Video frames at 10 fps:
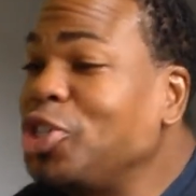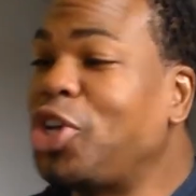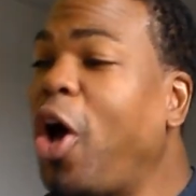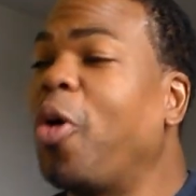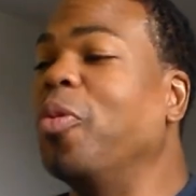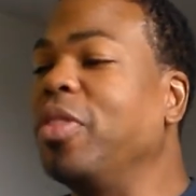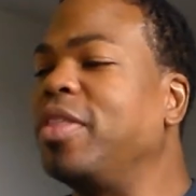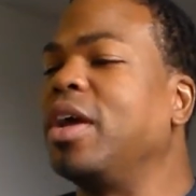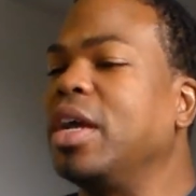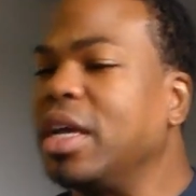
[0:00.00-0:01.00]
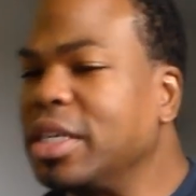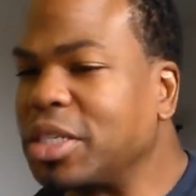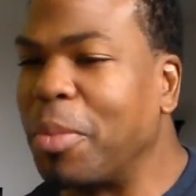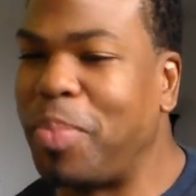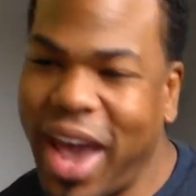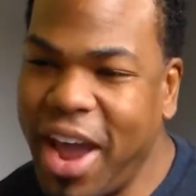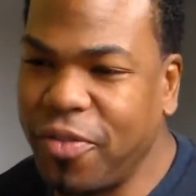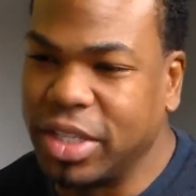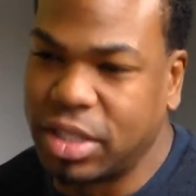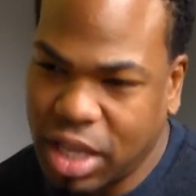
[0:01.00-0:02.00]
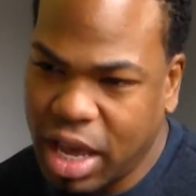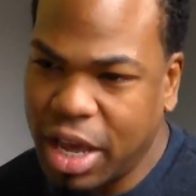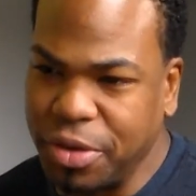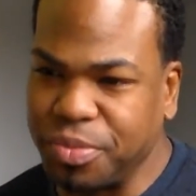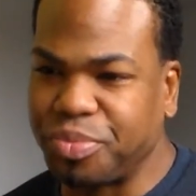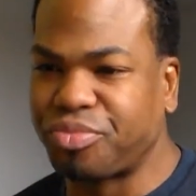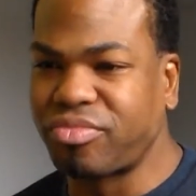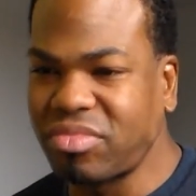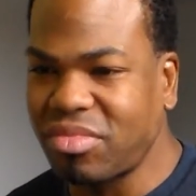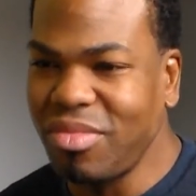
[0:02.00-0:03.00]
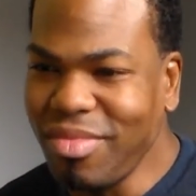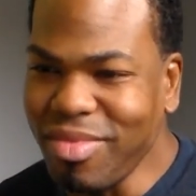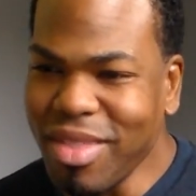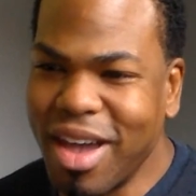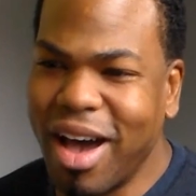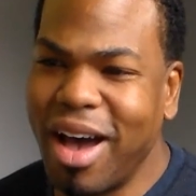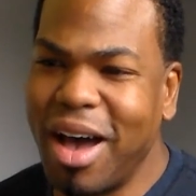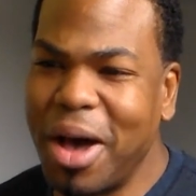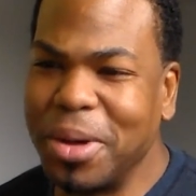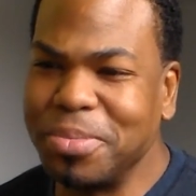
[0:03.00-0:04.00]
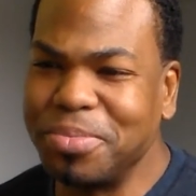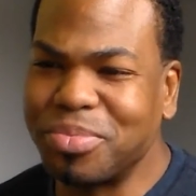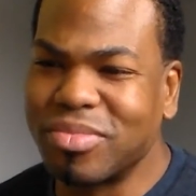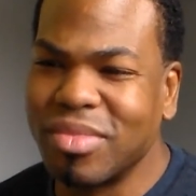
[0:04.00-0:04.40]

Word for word: So there is apparently um,